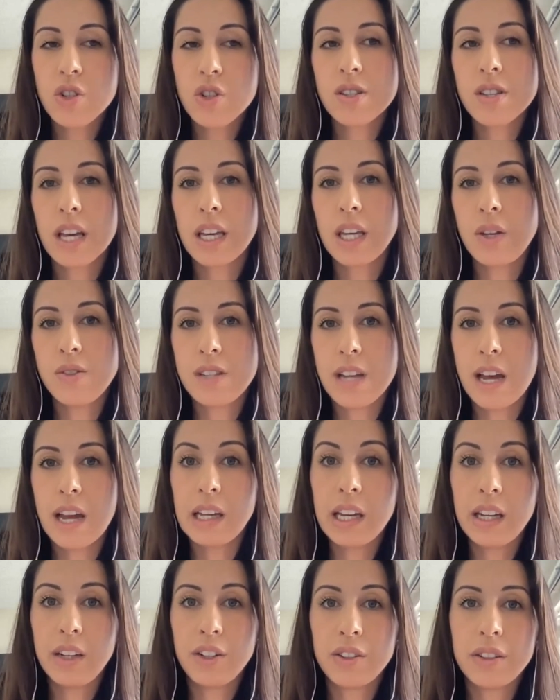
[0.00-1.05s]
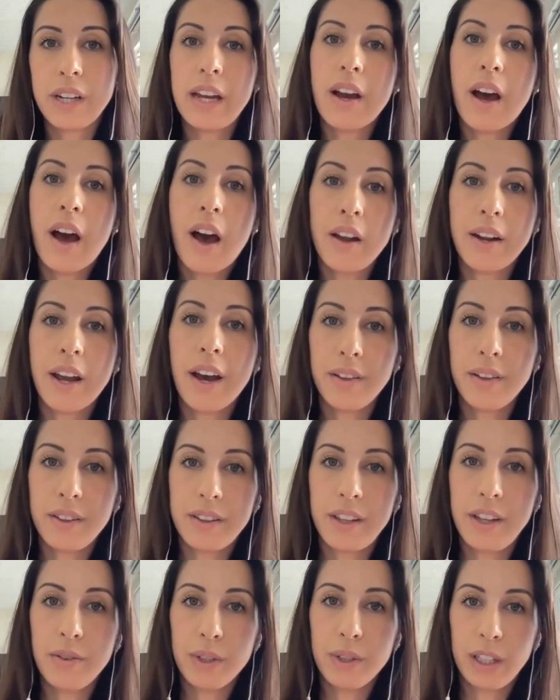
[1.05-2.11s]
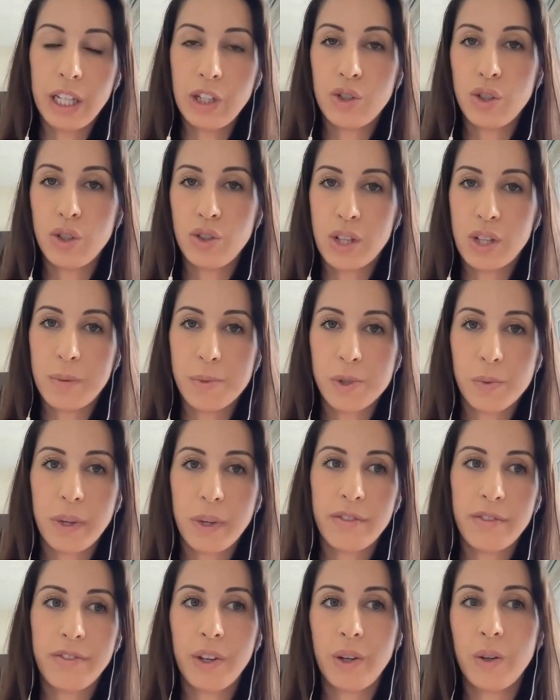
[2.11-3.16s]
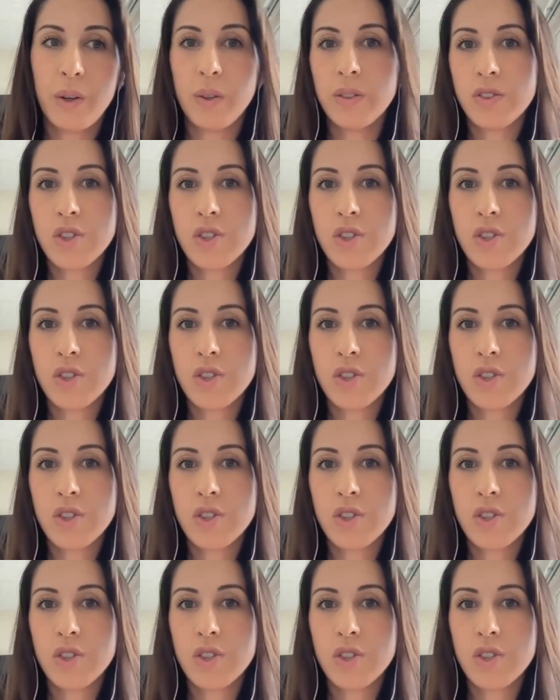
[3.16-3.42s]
just like you said, can create unhealthy relationships with food.